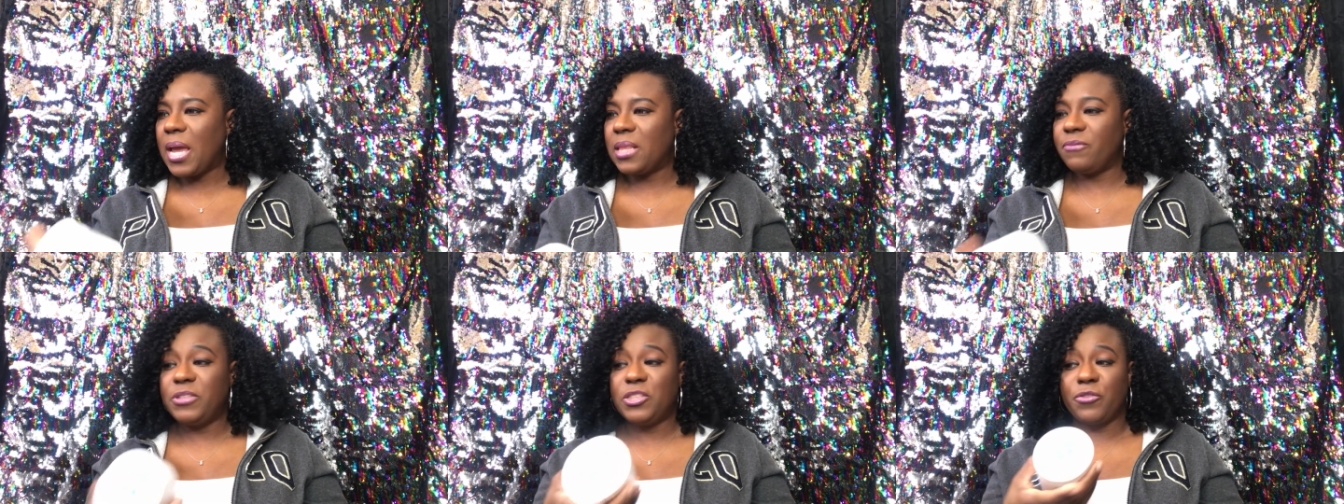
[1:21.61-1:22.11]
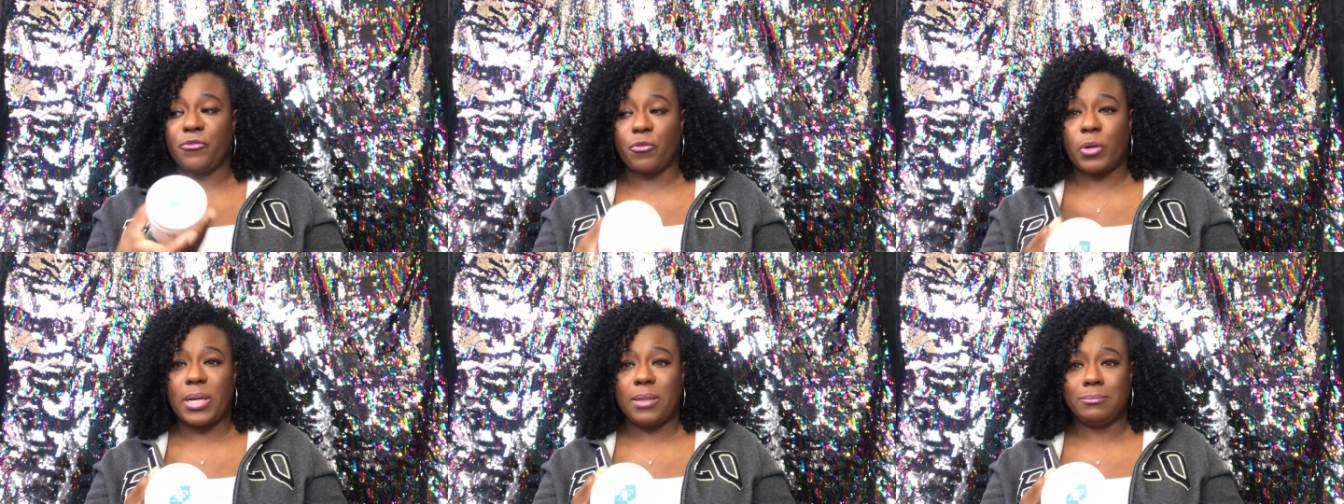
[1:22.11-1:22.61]
Alopecia
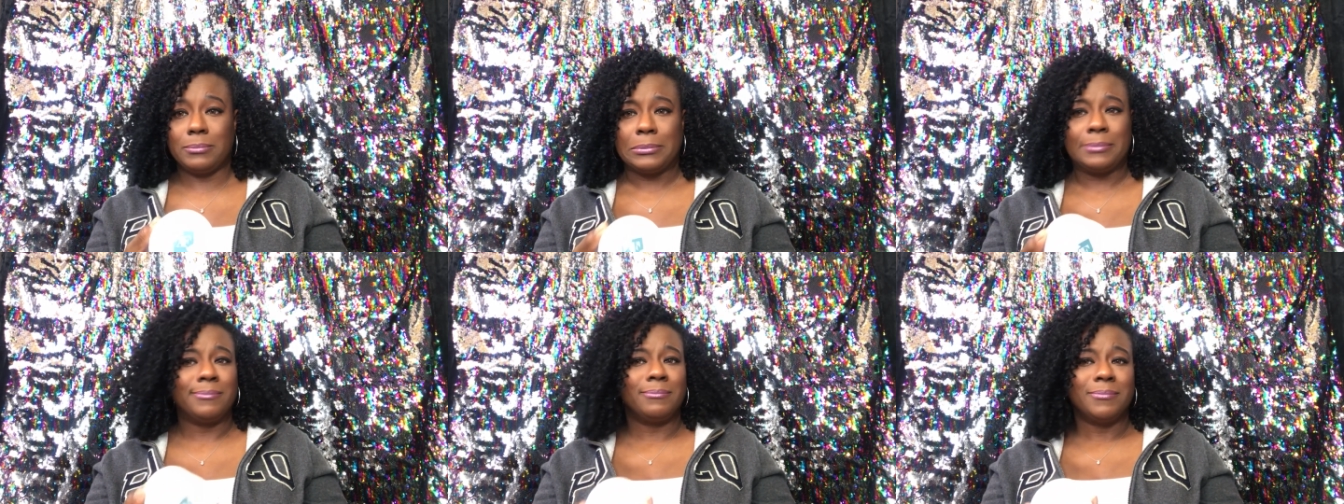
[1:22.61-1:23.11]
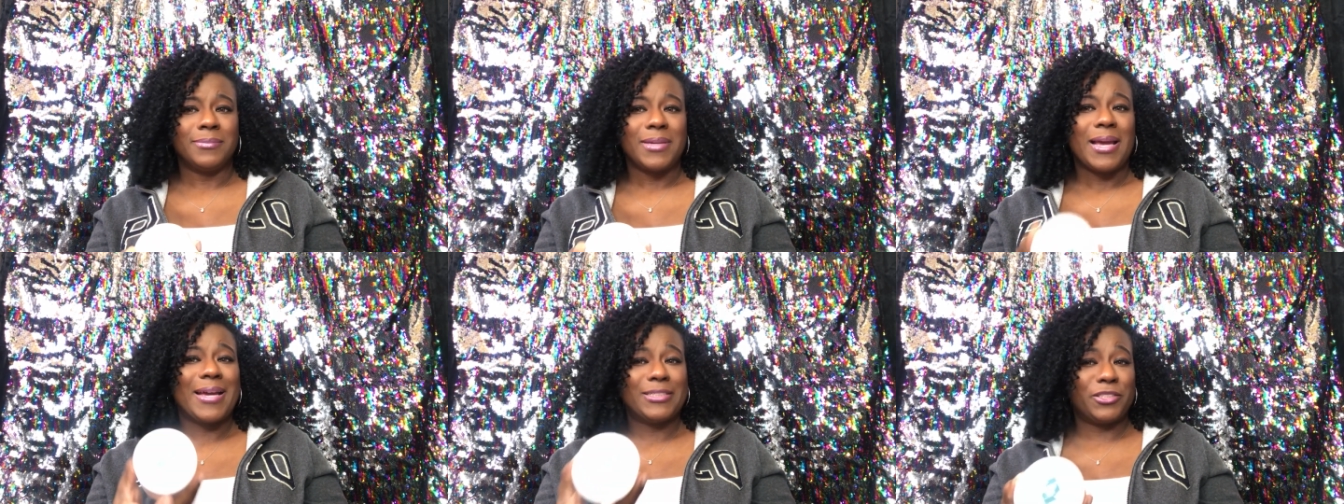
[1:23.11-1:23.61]
Free.
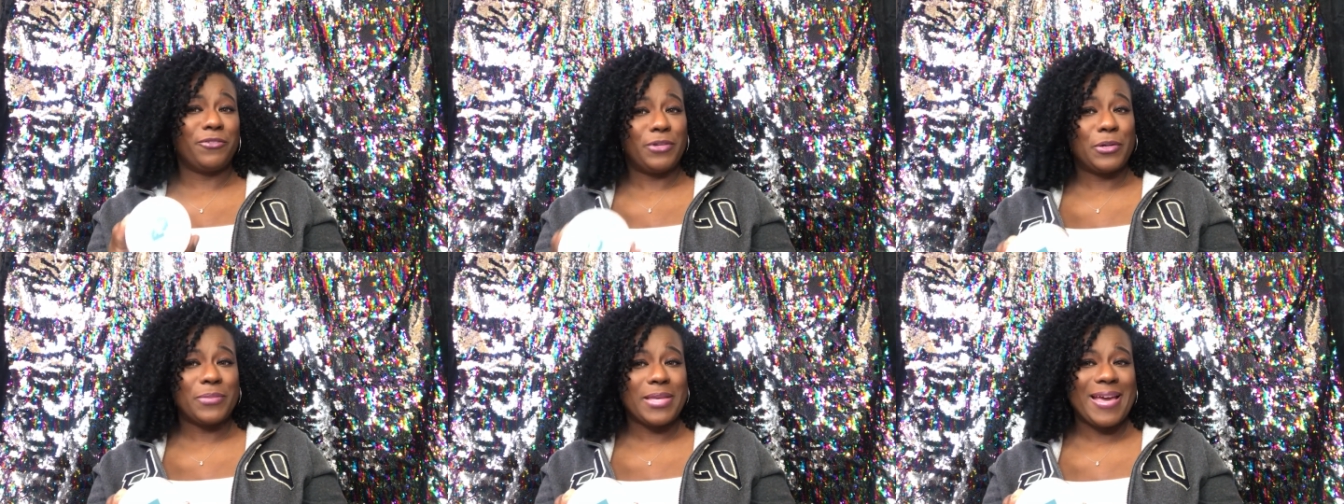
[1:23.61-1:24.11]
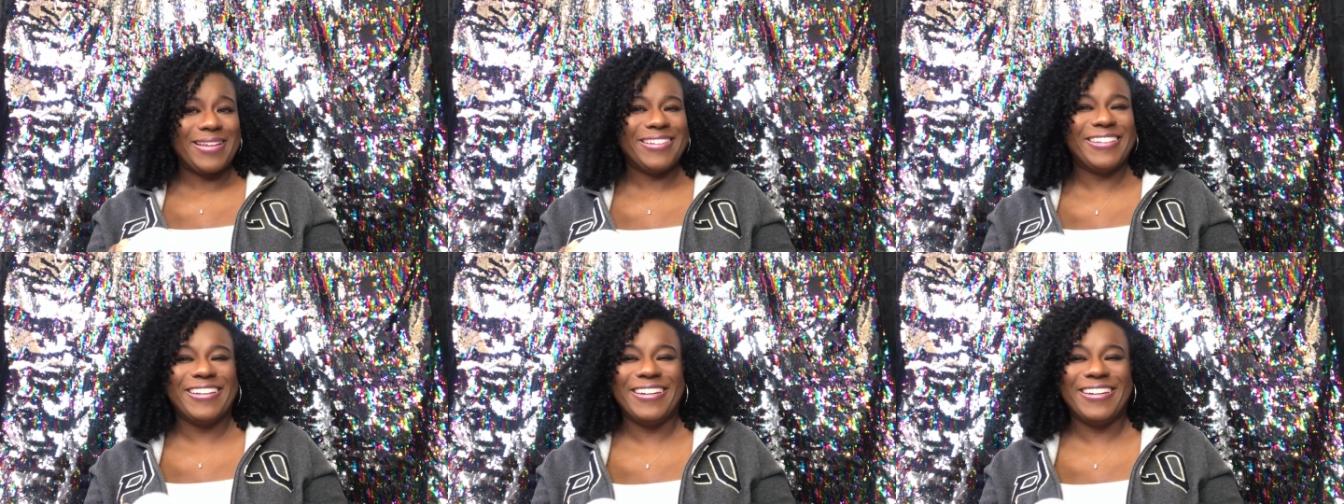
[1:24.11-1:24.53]
I should have known that.